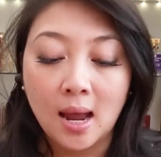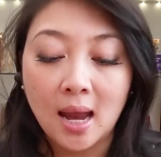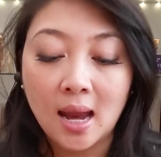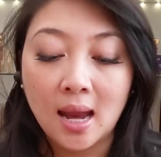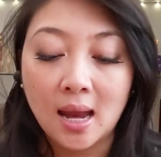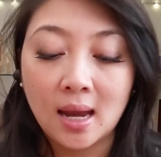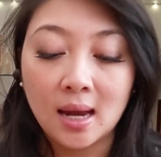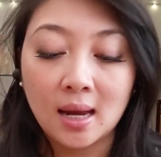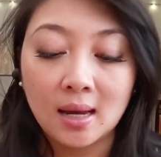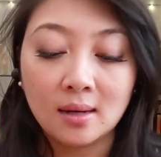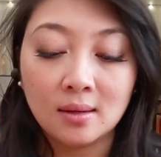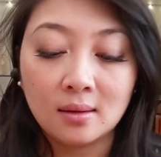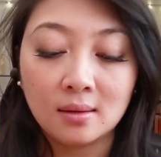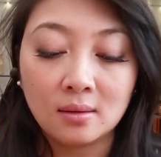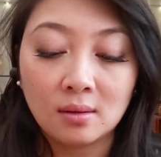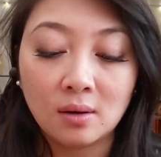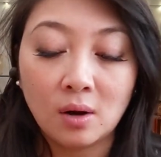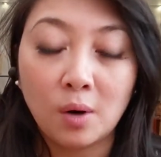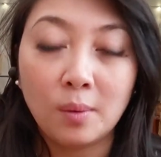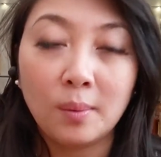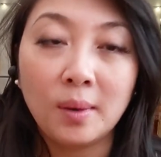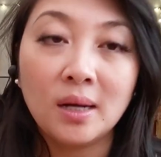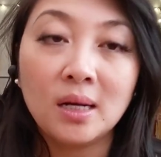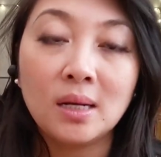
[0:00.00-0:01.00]
And
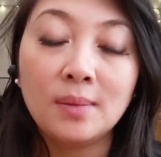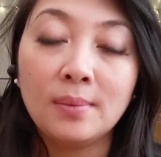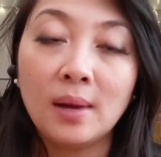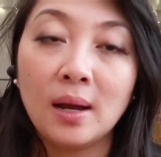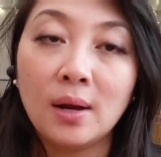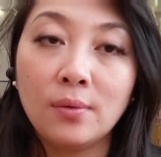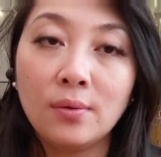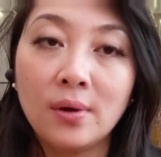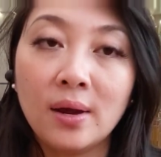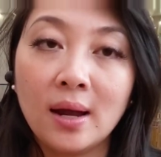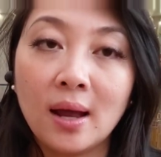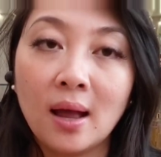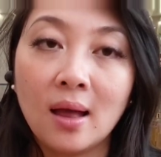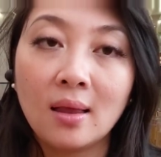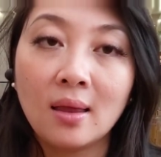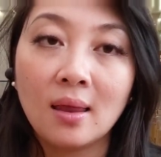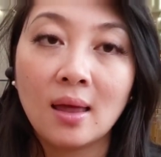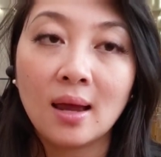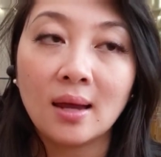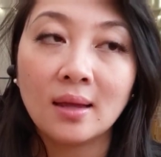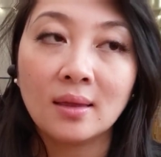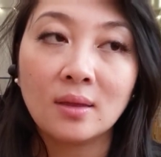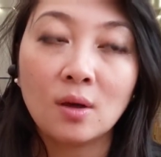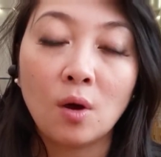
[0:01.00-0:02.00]
Armani My Way, I
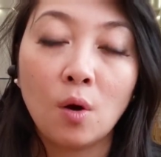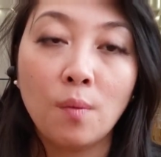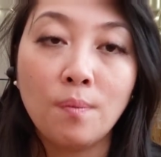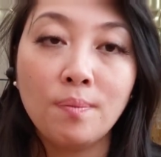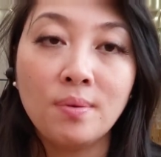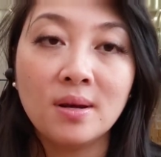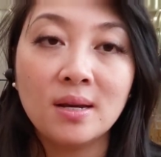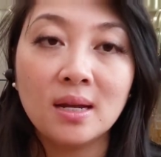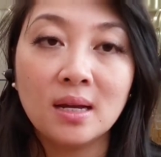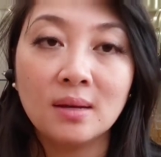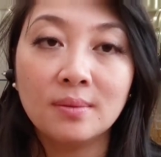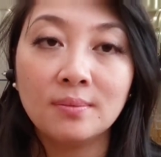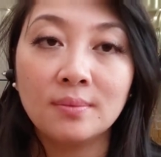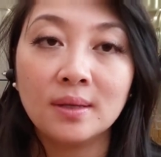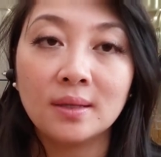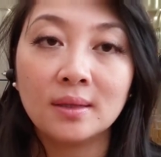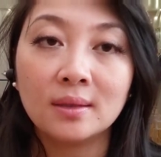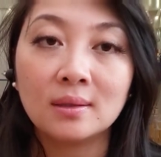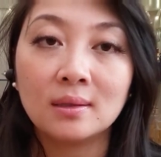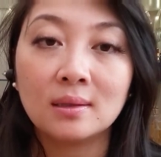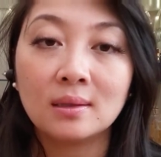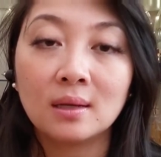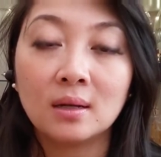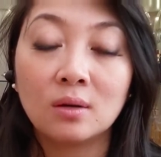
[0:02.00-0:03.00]
like the opening, but
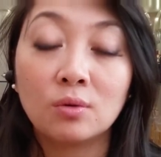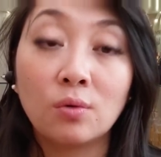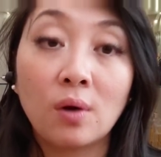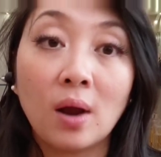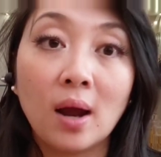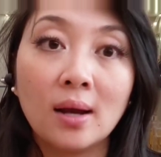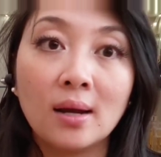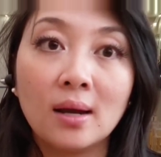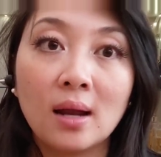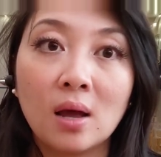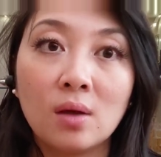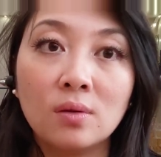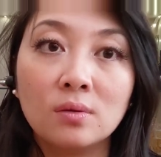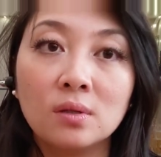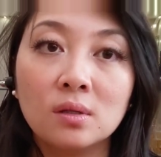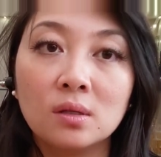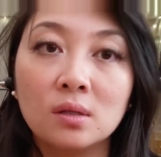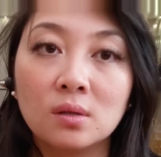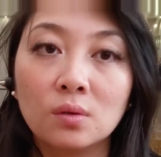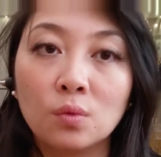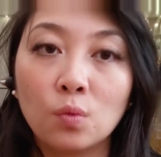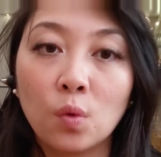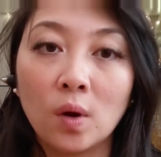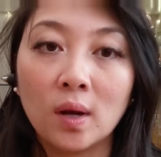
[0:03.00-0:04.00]
the dry
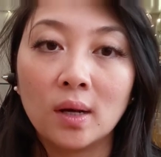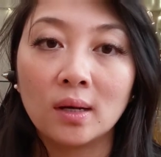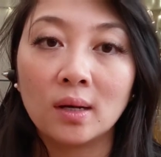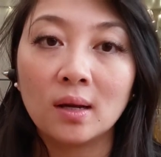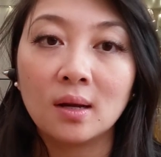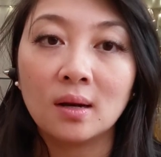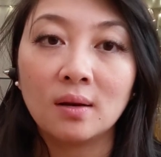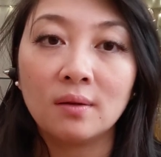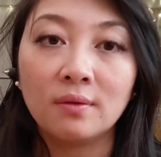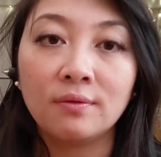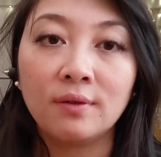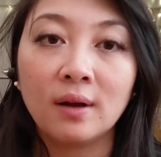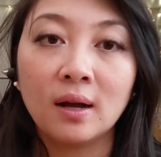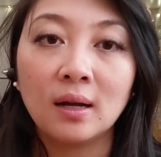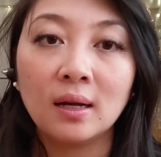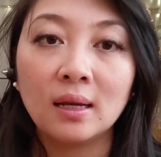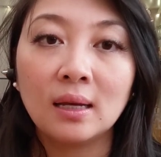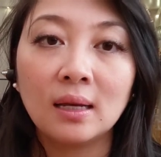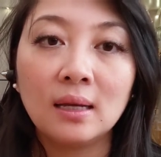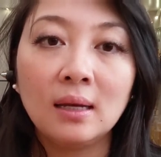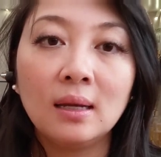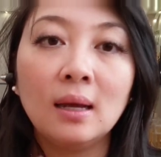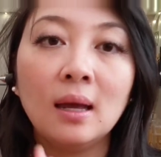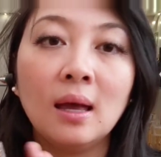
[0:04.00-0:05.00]
downs went kind of
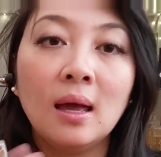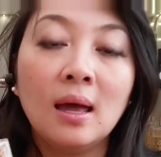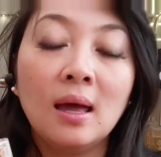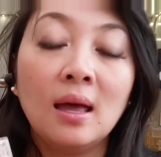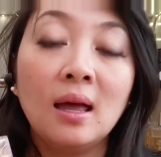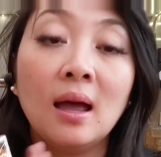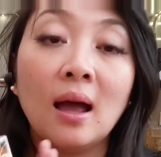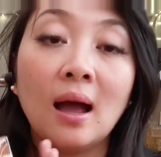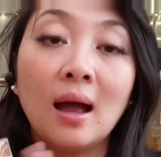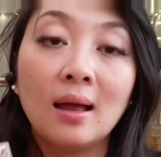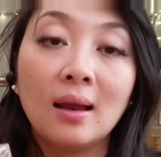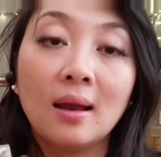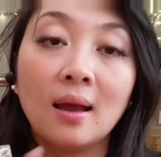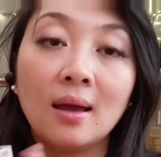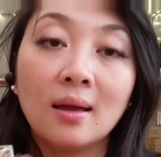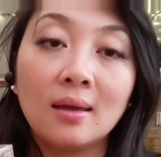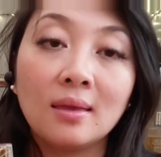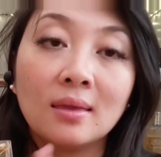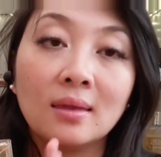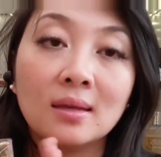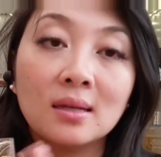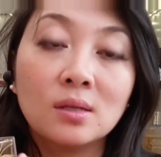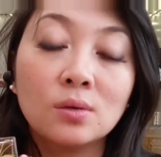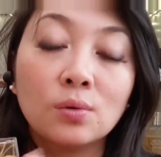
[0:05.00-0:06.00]
funky. I
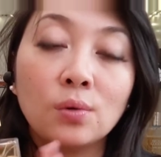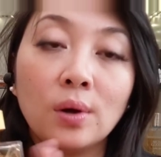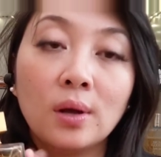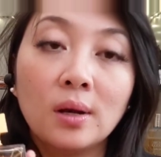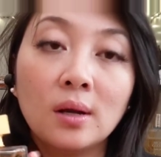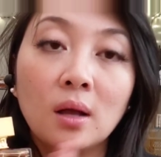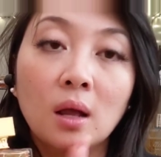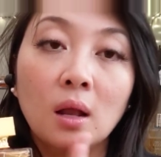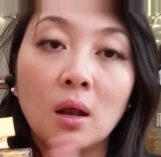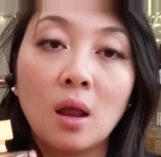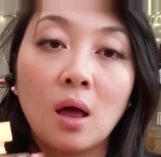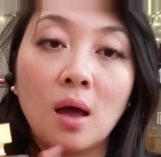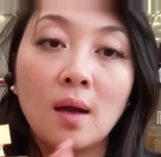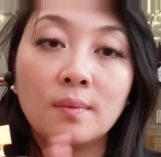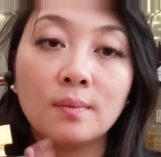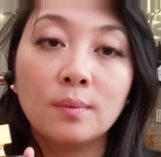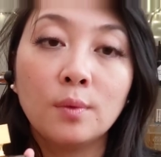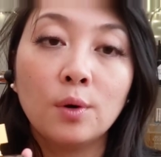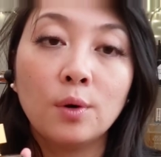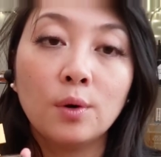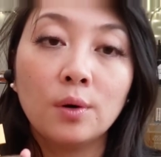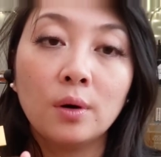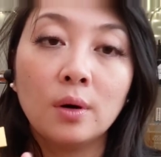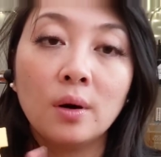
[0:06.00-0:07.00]
like this one a lot
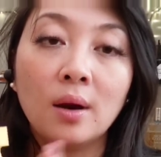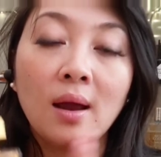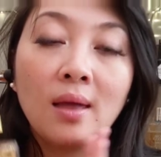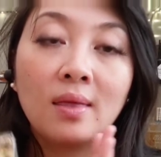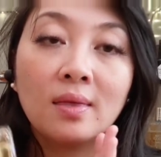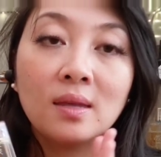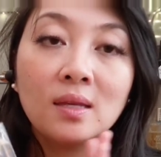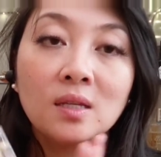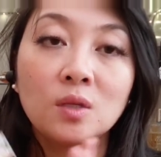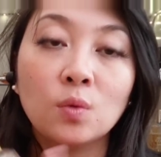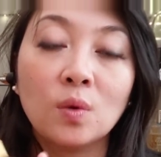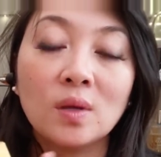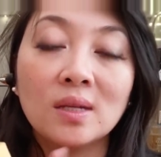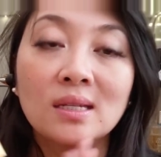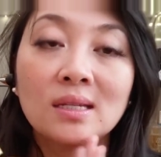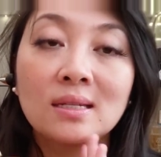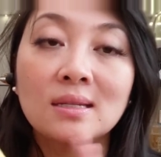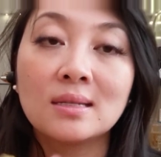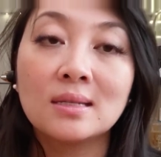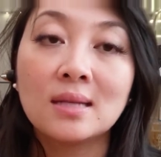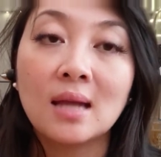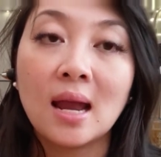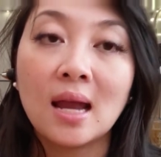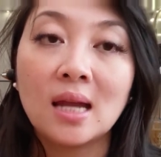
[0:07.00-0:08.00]
more, and this one
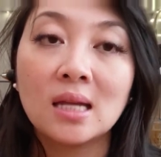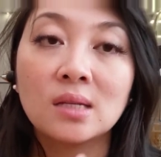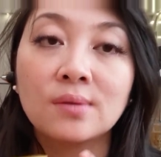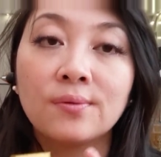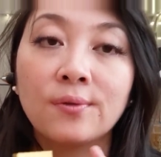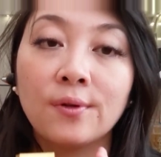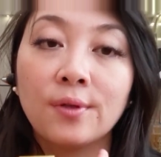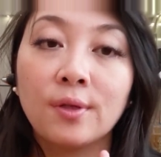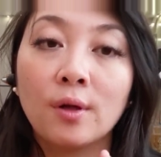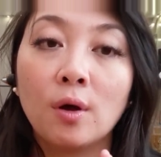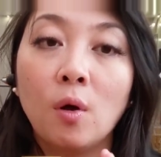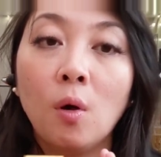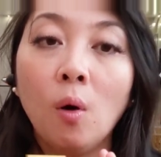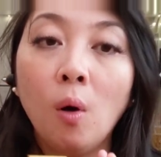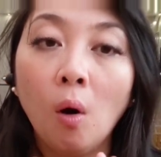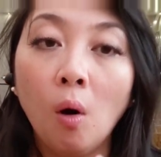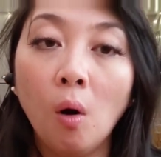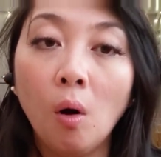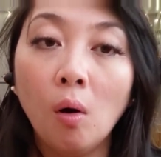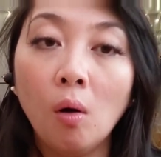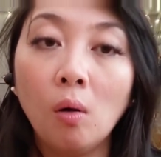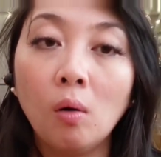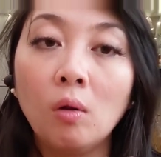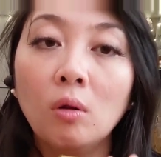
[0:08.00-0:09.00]
stays for the
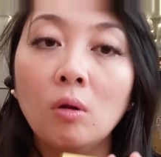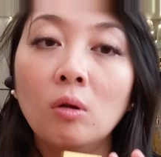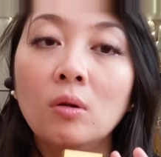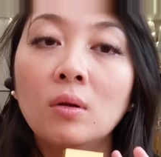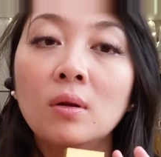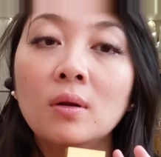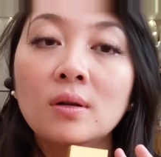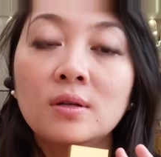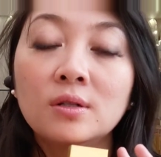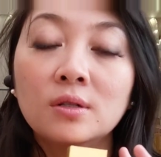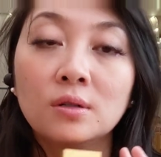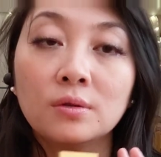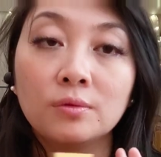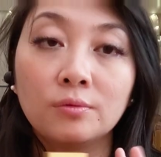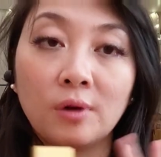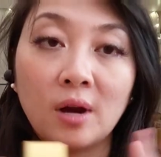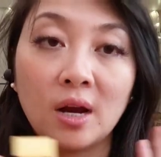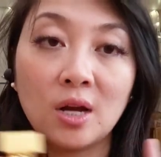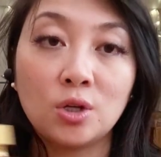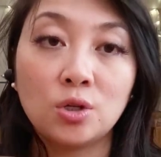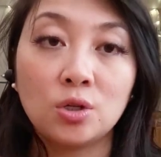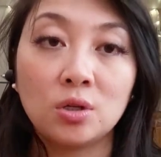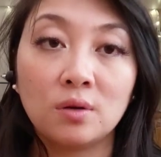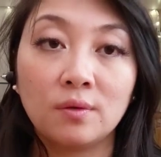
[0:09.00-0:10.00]
whole
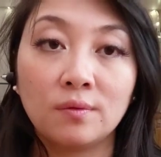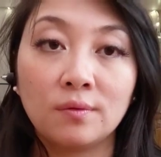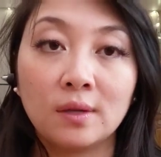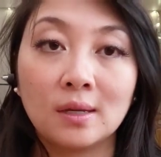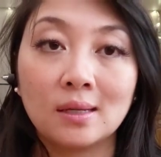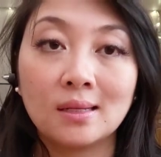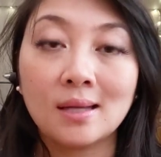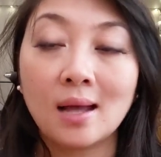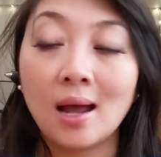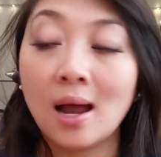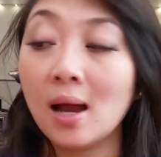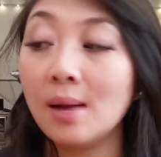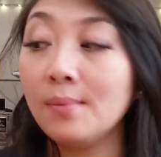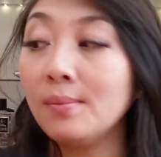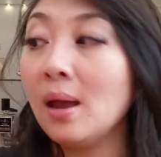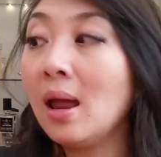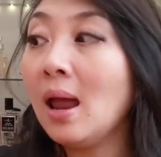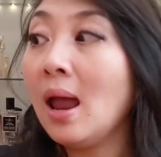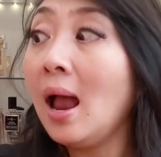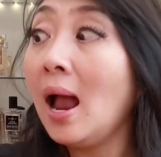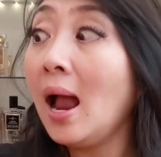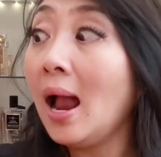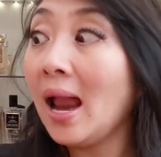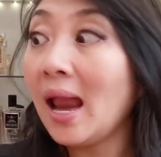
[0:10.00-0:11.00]
duration of the time,
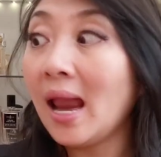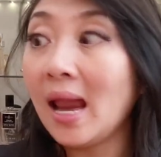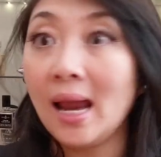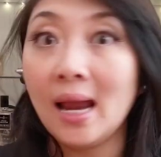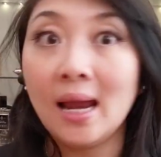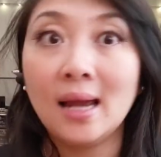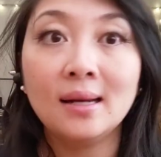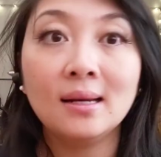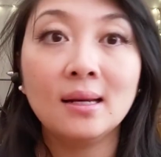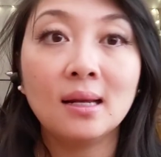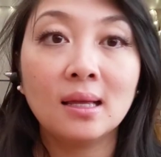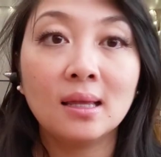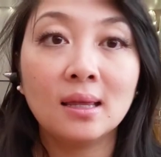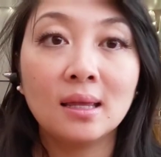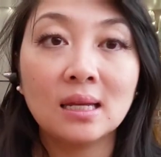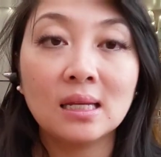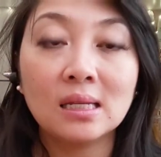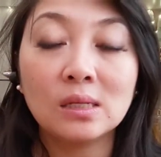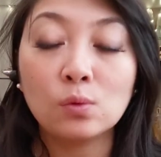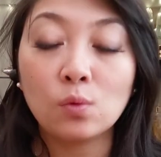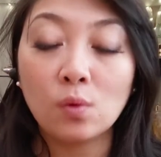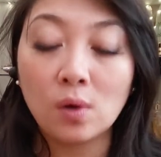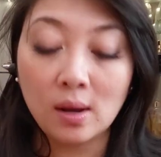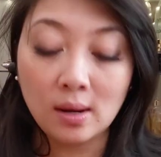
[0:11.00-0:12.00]
and
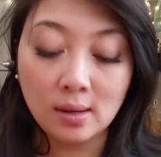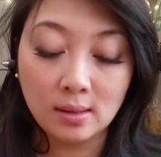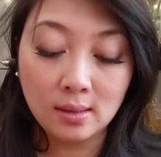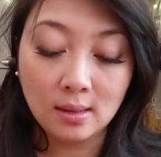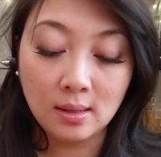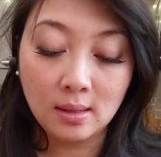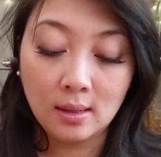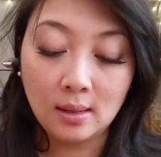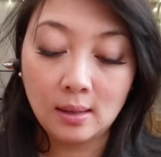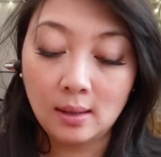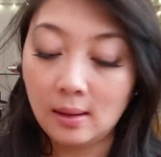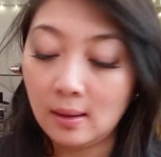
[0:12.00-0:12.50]
this one